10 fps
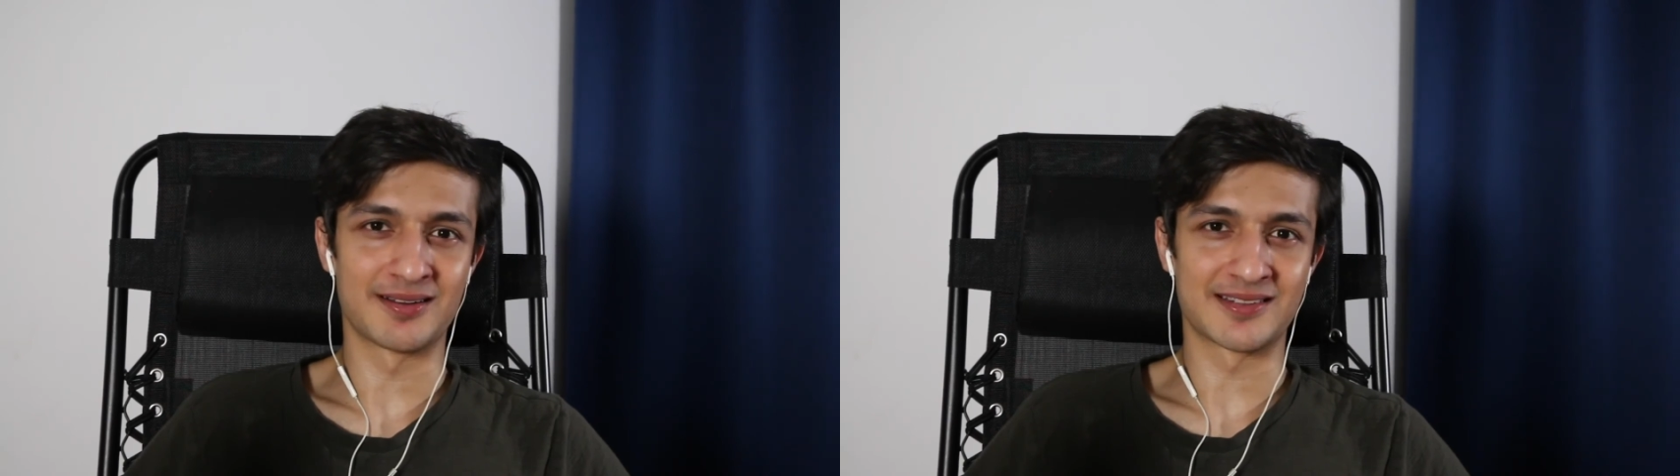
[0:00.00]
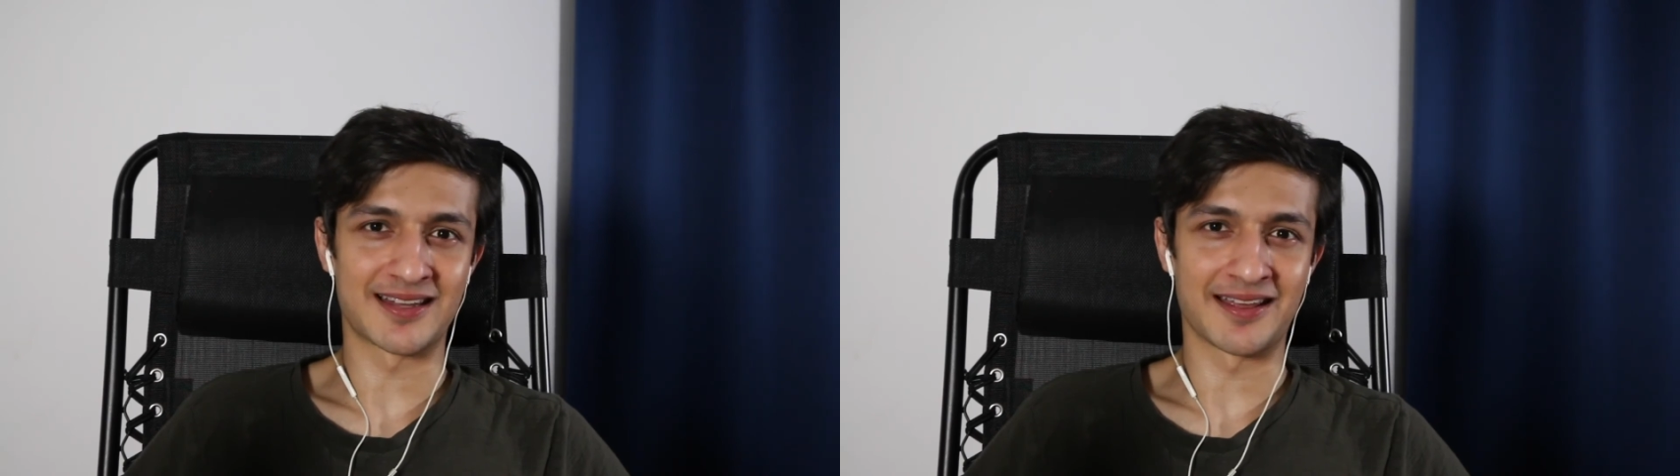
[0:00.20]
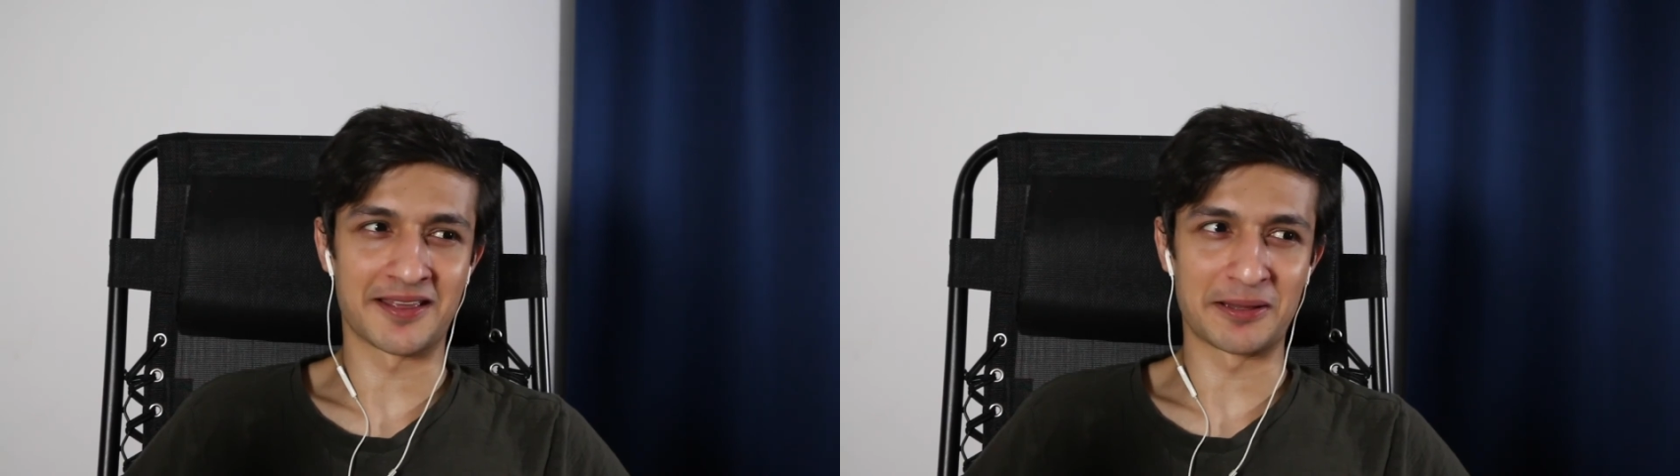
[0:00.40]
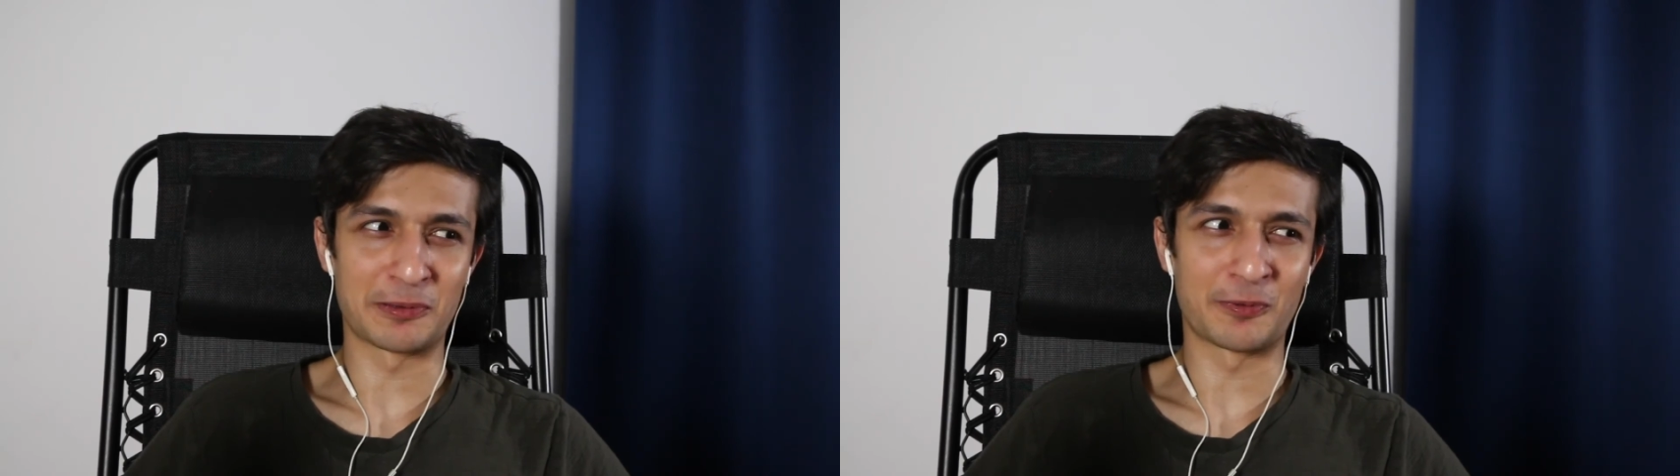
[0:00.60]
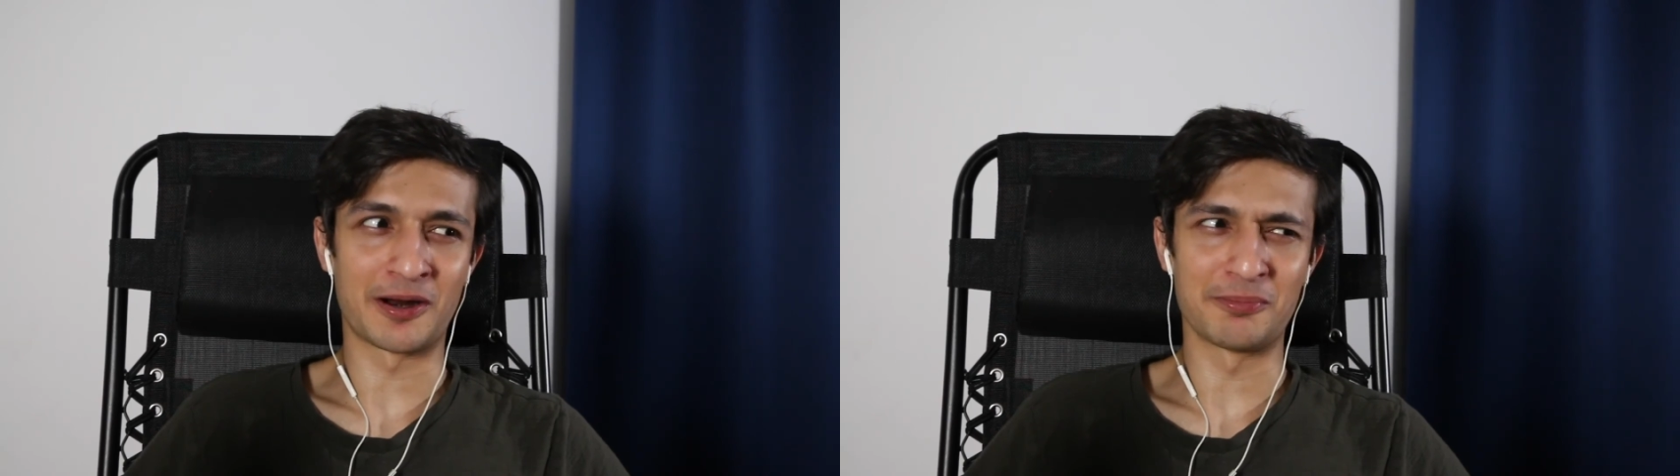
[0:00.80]
It's like
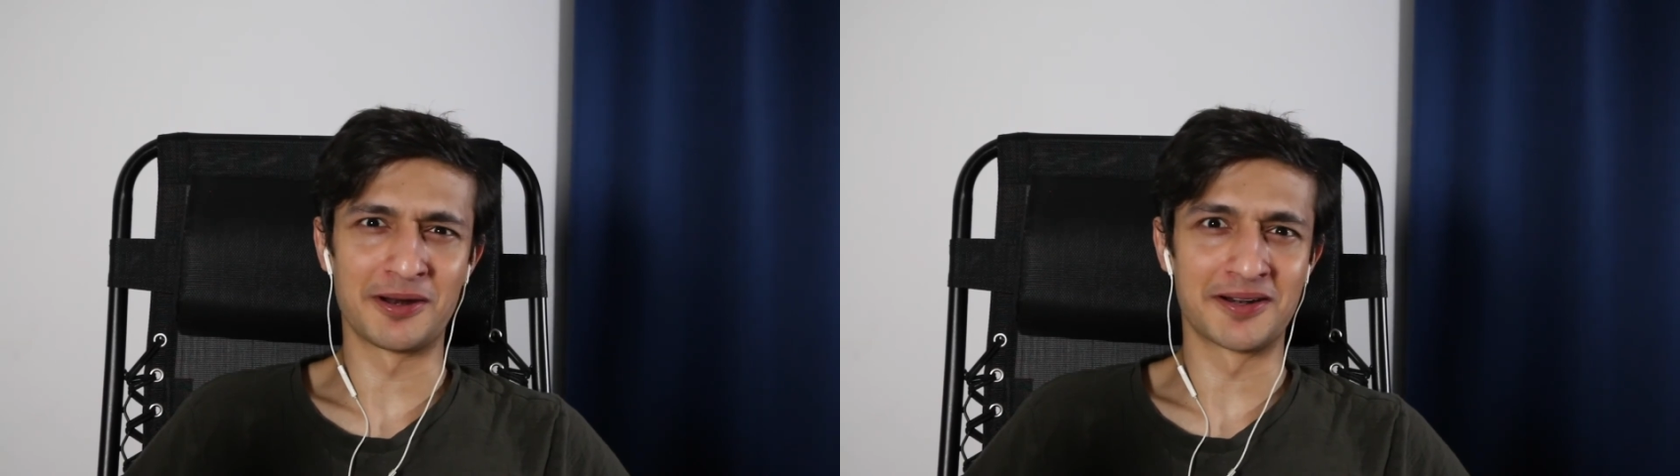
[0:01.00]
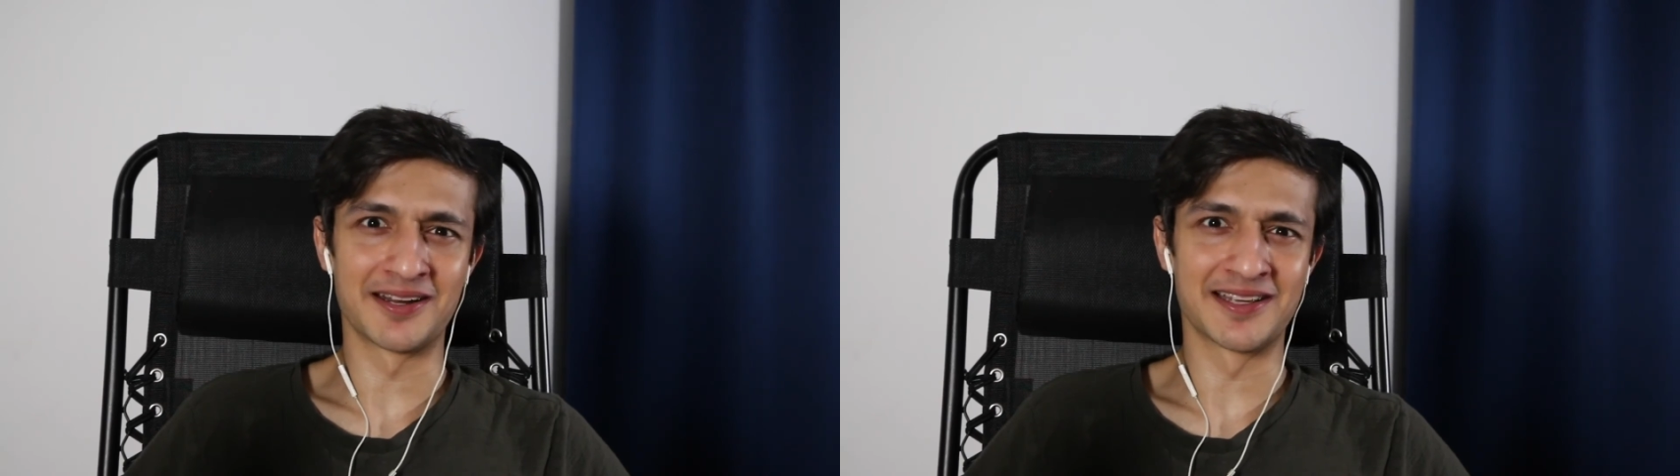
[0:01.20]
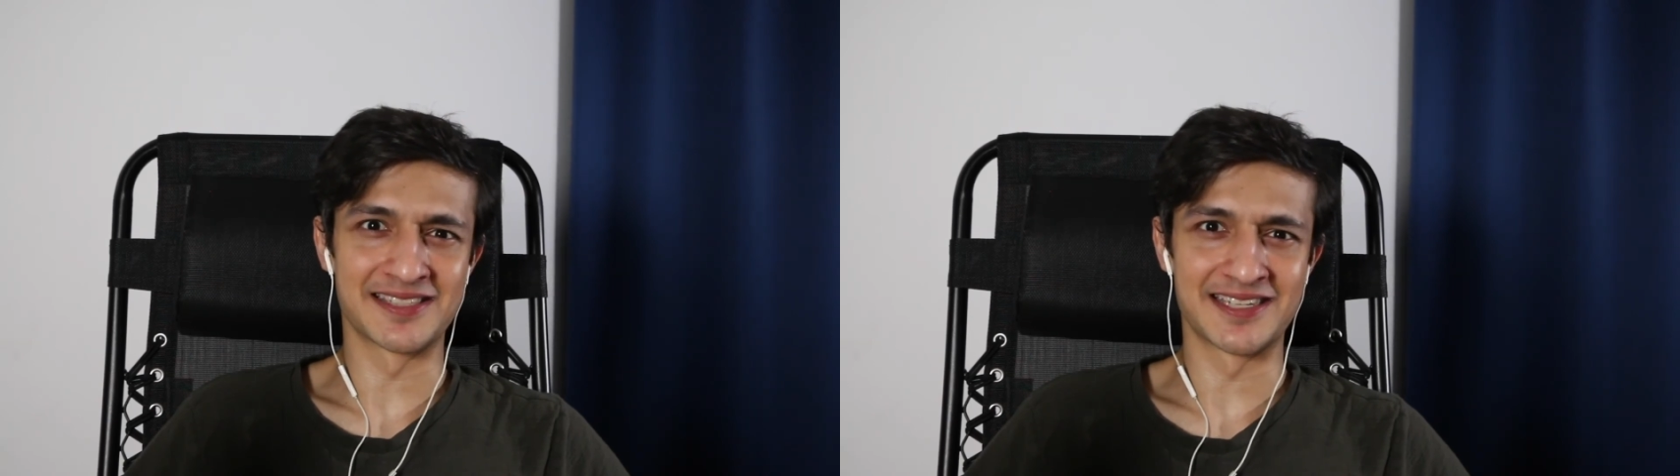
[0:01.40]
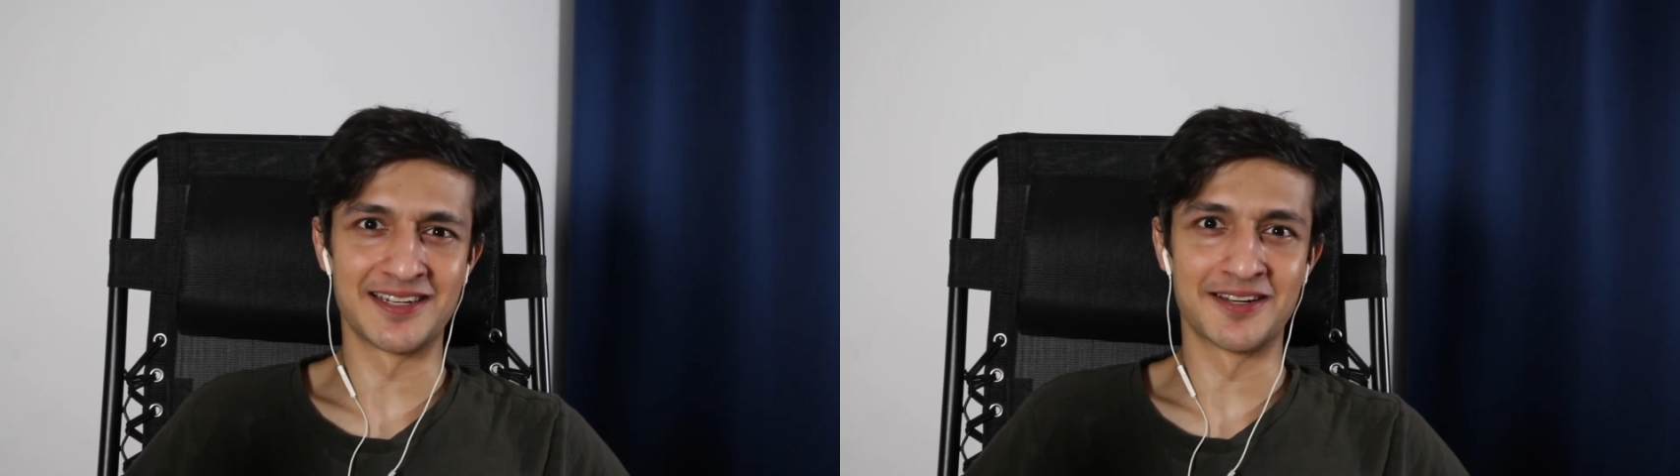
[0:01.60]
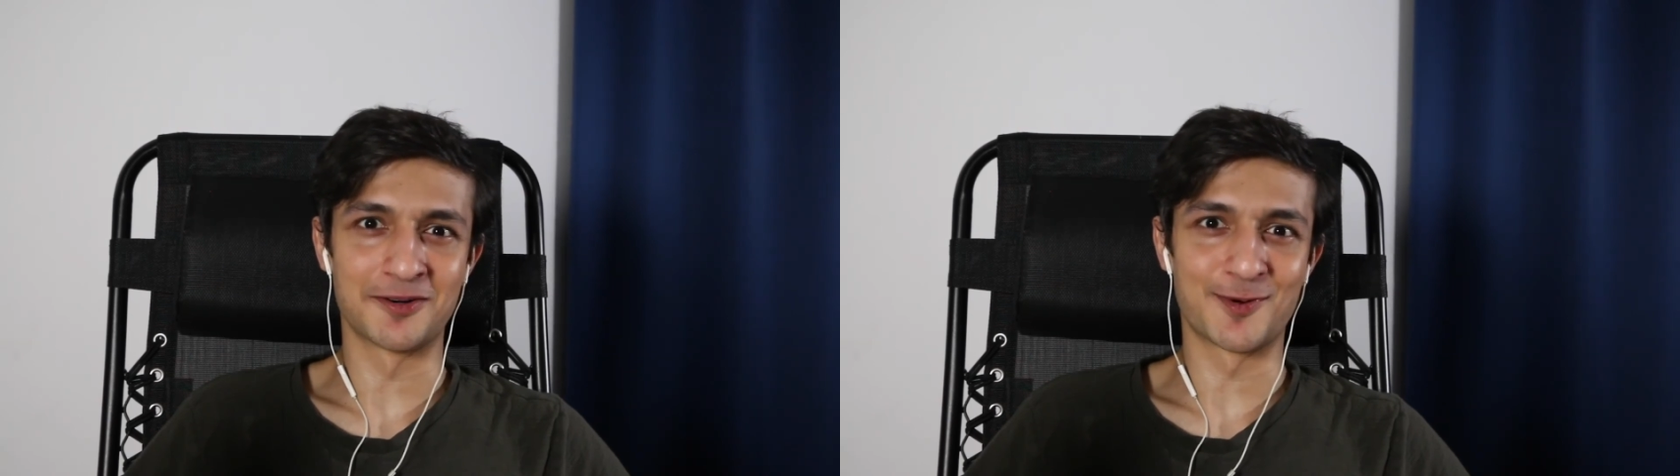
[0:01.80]
what I'm learning is here.